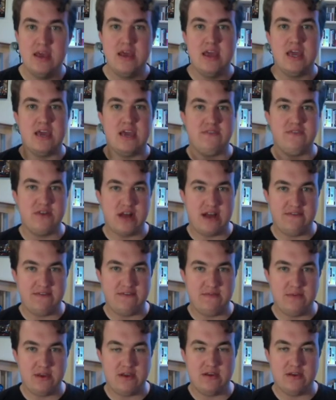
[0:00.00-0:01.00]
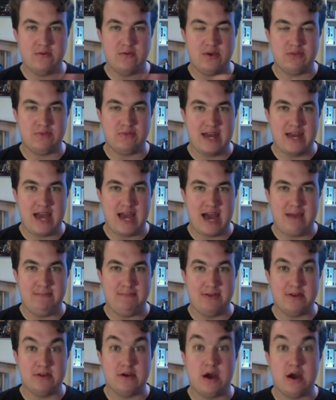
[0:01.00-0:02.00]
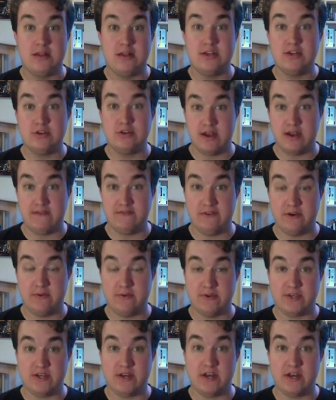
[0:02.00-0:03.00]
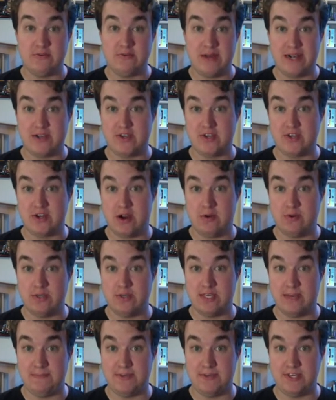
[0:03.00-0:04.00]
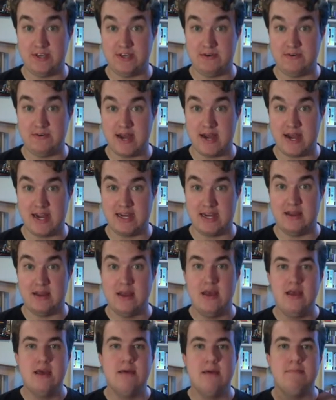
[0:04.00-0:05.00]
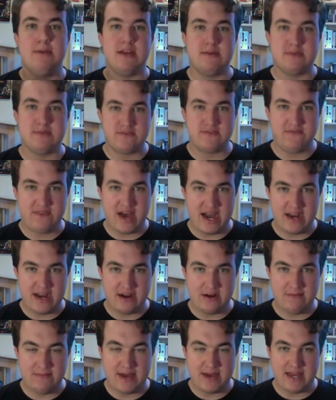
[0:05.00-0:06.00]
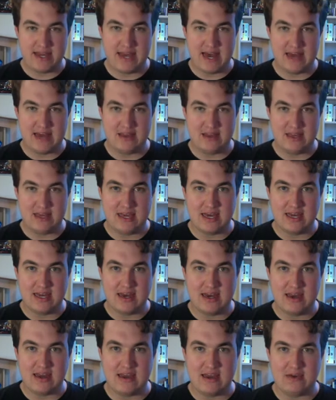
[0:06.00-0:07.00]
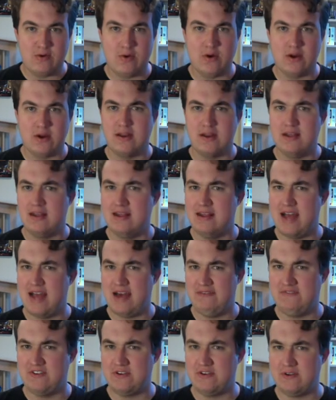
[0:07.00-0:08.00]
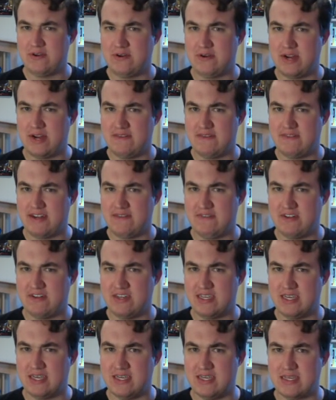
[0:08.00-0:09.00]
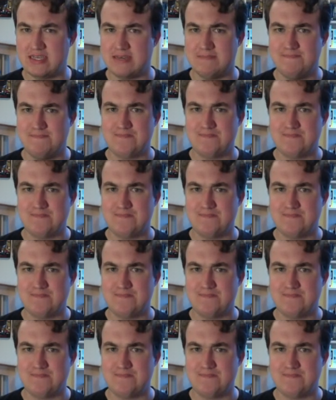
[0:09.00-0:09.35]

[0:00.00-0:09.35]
If you're not familiar with what happened, Colin Trevorrow was going to direct Star Wars Episode 9, but he was fired by Kathleen Kennedy, or left due to creative differences.